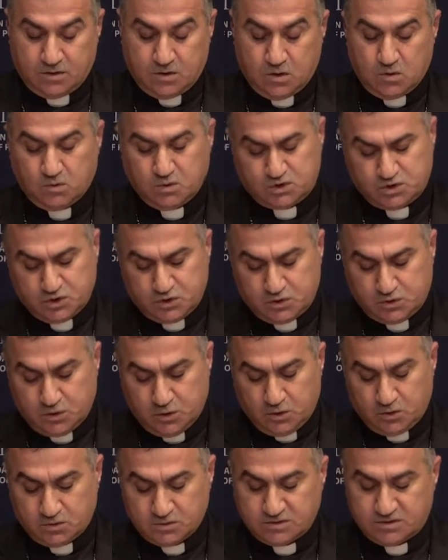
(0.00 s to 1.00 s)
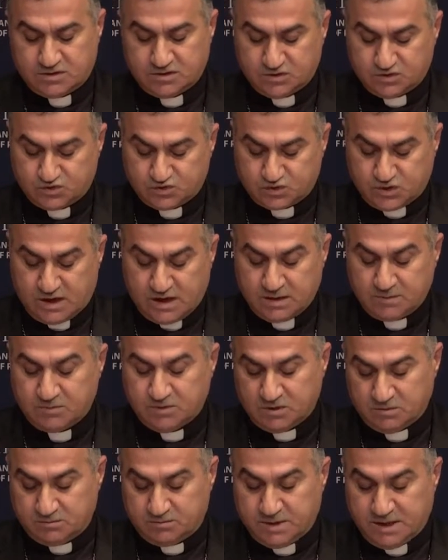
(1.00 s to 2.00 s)
which ignored the
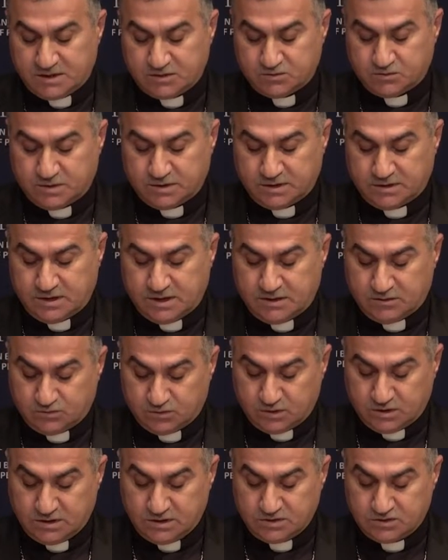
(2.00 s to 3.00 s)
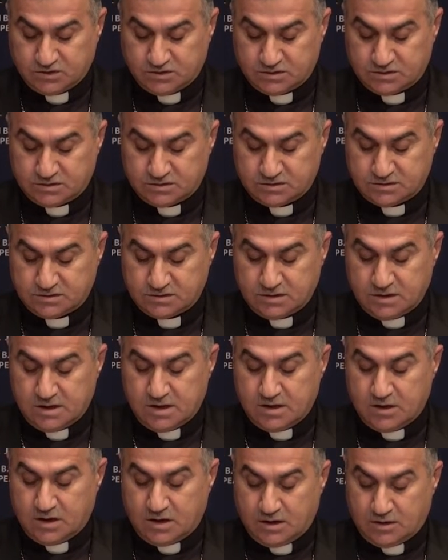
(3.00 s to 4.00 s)
tribal Bedouin and religious
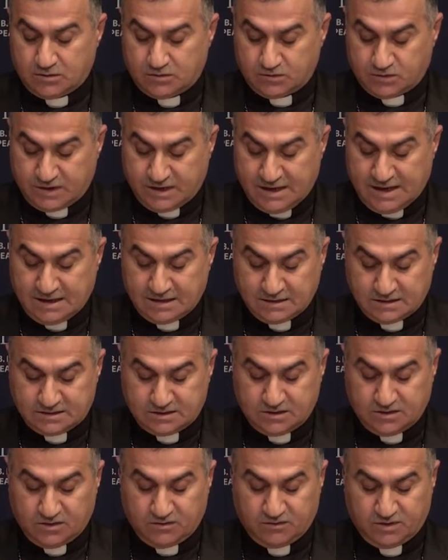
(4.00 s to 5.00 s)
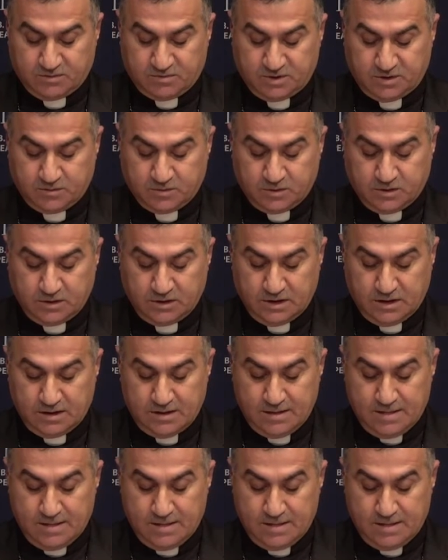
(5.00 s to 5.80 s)
reality of the people.